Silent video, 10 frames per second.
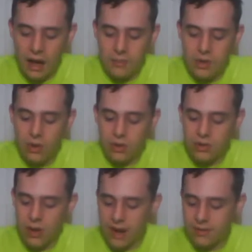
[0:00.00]
You
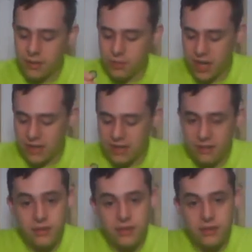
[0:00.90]
also have
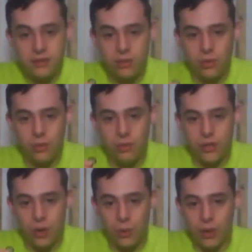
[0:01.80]
objectives,
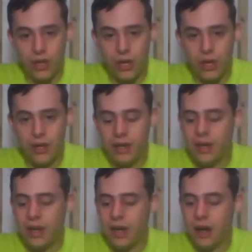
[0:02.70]
which are really good.
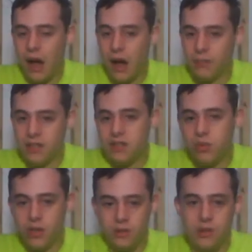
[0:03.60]
This is
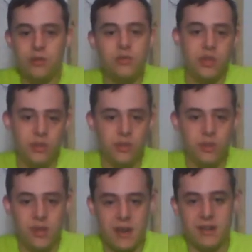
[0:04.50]
what you use when you use
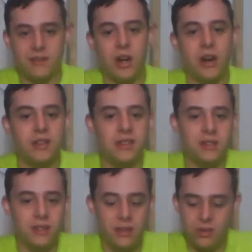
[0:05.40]
objective
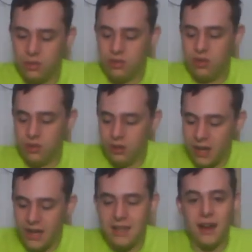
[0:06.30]
cards. You
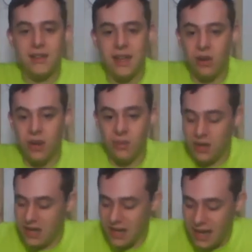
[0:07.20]
lay it down and say, okay,
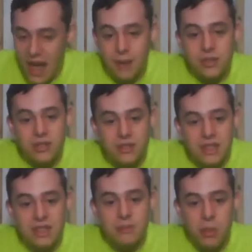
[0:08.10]
we need to capture
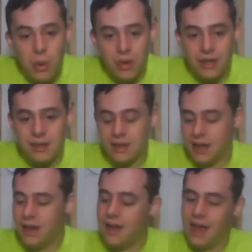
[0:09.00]
this point,
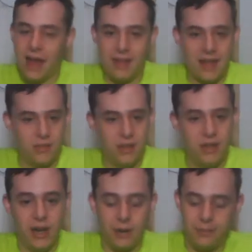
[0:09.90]
and that's where you go.